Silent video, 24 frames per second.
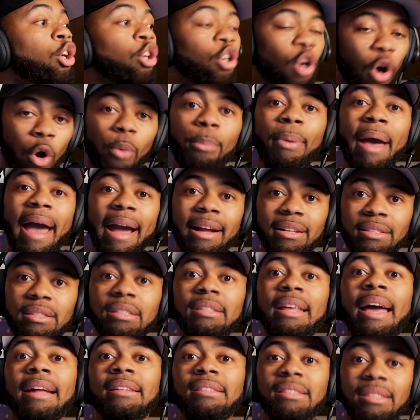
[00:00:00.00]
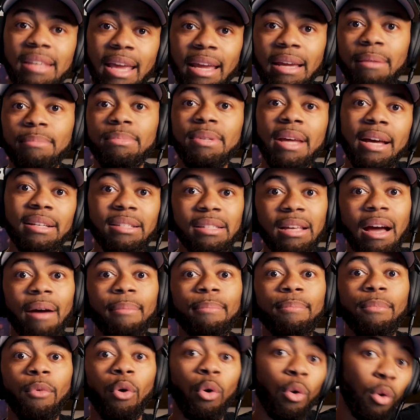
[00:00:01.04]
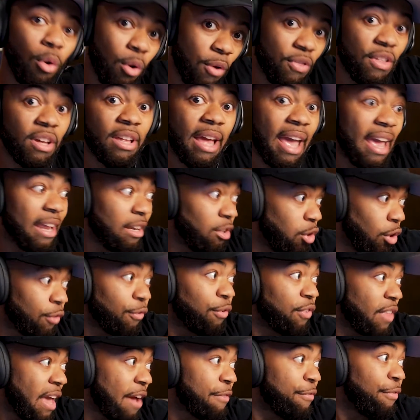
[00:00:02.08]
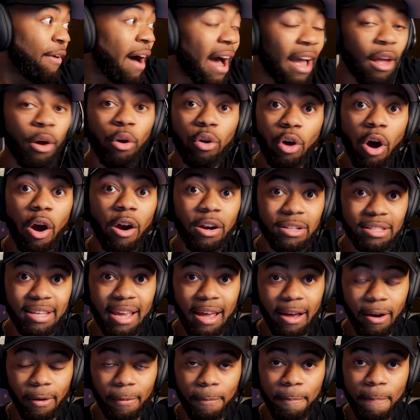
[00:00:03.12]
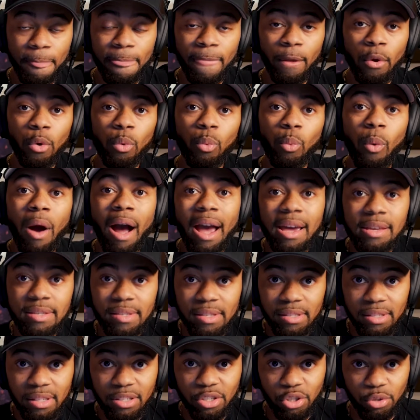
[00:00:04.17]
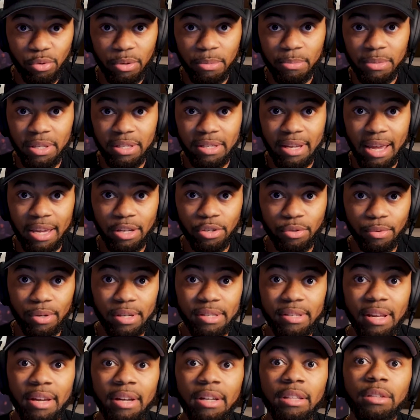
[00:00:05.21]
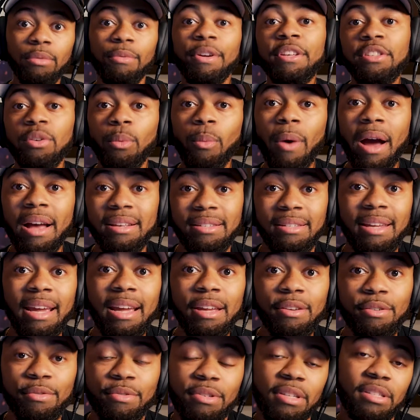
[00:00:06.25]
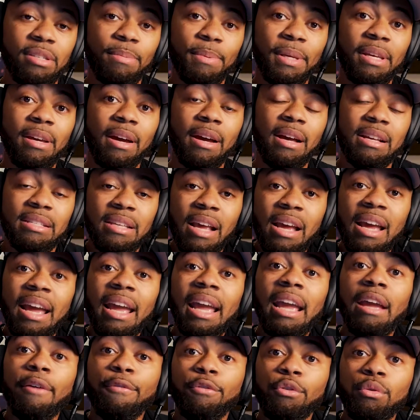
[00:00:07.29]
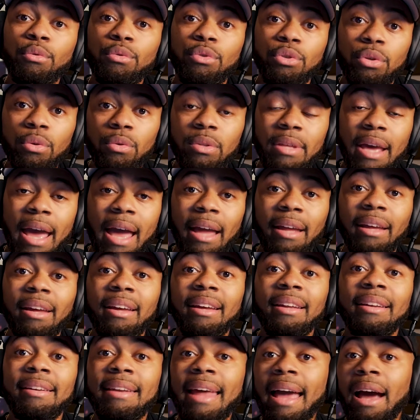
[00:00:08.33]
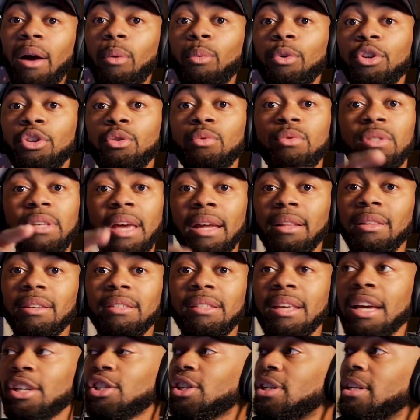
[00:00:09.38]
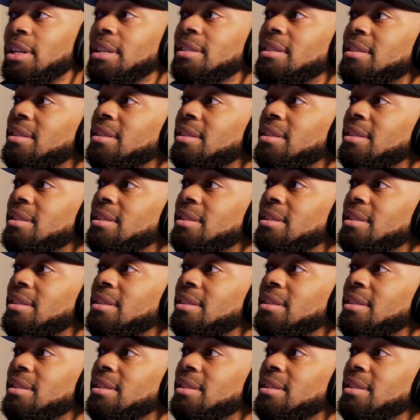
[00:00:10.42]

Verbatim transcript: go back to that same desktop on the and look for that file cartel. Why is this extremely dangerous? The reason why it's dangerous is because if you do that, now when you take the session and